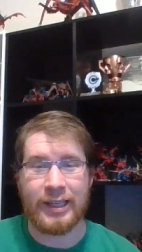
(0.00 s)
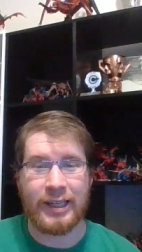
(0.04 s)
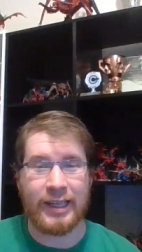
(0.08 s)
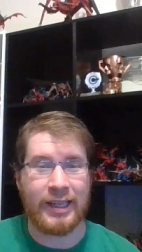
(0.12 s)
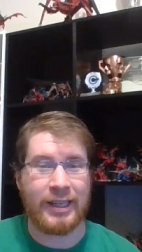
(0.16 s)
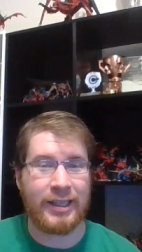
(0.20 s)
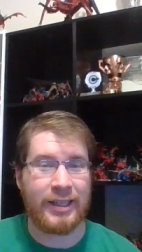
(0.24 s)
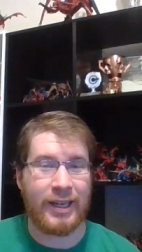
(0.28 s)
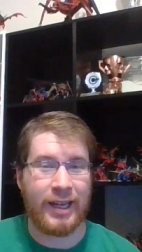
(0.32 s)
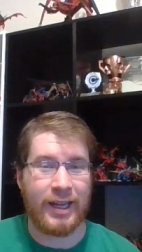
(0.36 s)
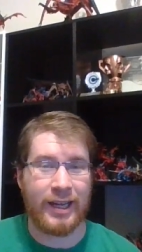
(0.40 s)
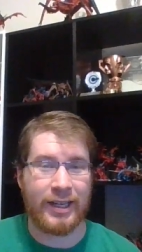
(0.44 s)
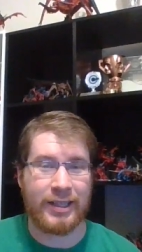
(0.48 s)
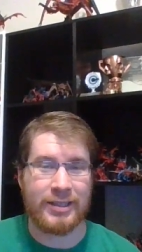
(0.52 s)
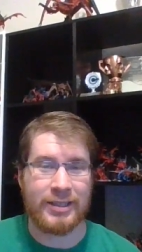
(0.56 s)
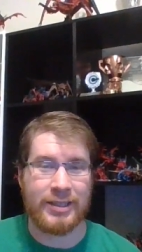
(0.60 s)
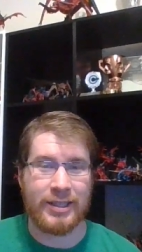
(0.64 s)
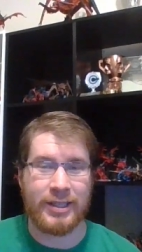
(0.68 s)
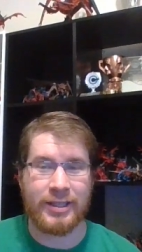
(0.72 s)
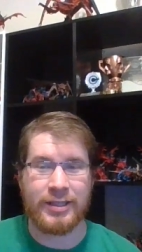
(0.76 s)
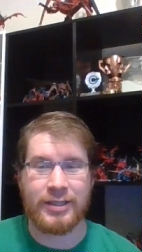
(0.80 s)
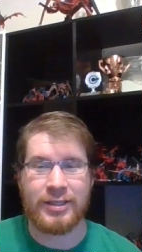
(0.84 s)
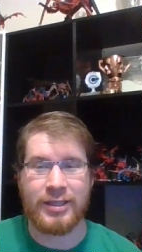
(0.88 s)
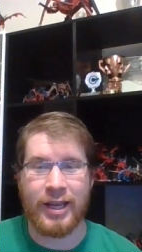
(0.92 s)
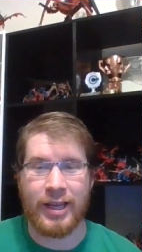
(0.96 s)
Index
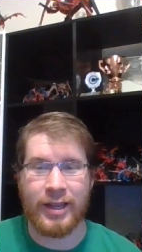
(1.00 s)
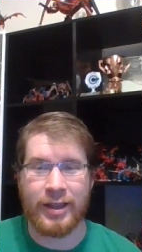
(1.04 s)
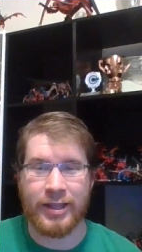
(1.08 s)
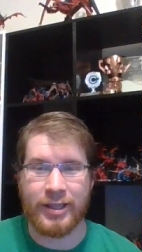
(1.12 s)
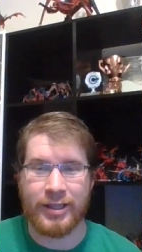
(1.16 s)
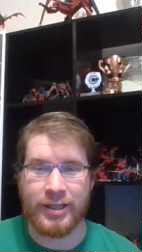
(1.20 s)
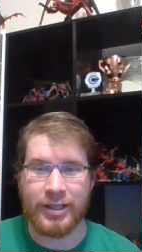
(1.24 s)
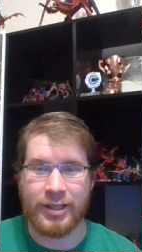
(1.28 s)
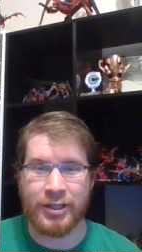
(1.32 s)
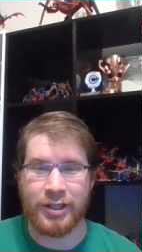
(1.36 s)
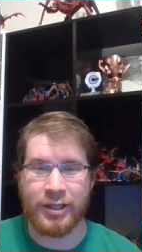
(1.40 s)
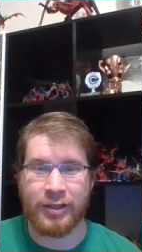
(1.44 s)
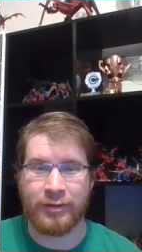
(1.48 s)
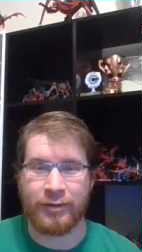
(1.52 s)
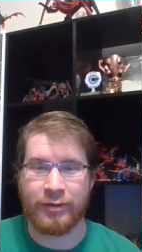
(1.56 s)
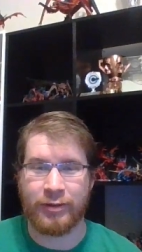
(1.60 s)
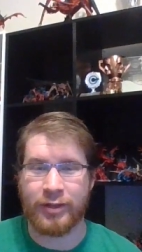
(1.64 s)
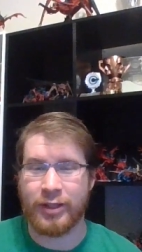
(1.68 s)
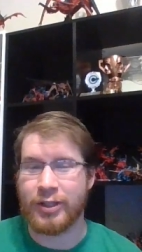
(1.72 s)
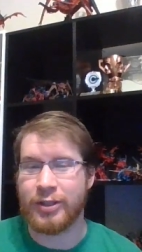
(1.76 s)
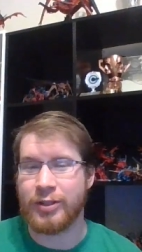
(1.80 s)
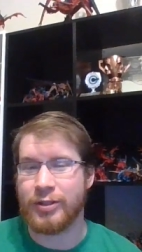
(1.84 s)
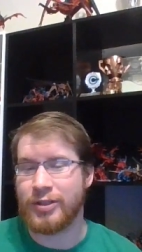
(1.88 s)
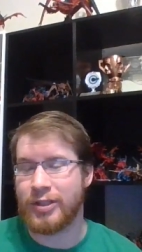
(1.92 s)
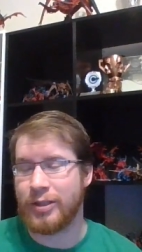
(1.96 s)
in 10th edition
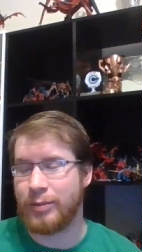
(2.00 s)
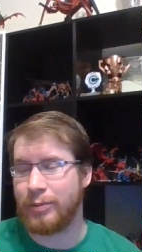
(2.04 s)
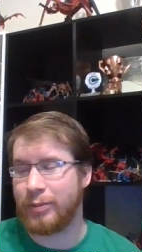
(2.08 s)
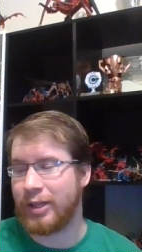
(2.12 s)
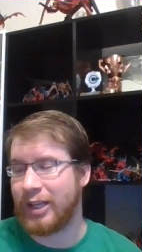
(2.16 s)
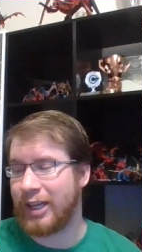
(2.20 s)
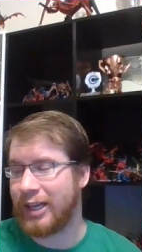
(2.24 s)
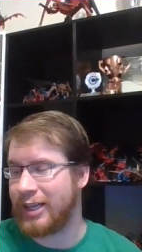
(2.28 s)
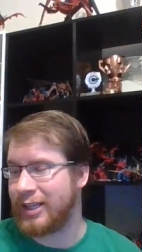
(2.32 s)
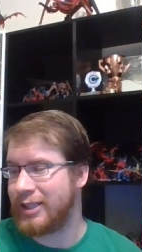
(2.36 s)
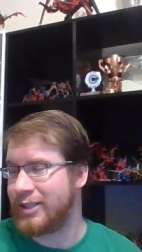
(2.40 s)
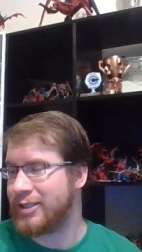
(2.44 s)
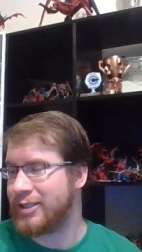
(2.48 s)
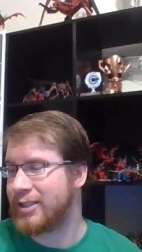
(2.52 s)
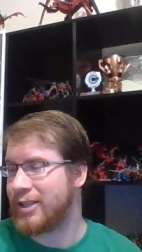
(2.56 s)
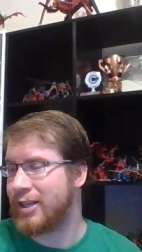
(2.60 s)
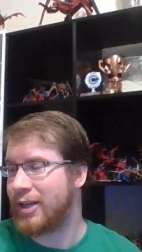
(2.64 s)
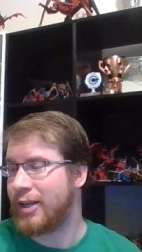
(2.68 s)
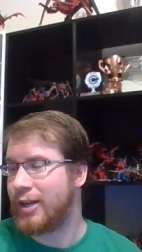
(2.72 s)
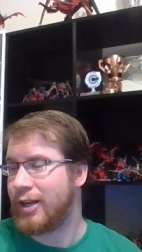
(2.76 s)
feels and plays,